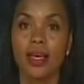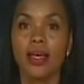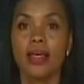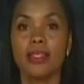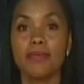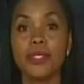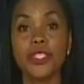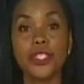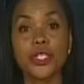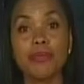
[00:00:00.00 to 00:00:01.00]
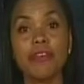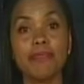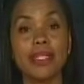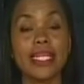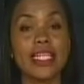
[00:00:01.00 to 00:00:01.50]
The Museum of
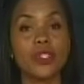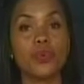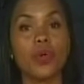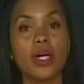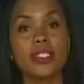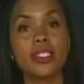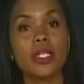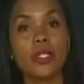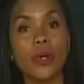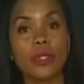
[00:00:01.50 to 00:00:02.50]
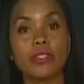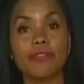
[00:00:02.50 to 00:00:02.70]
Belize was closed for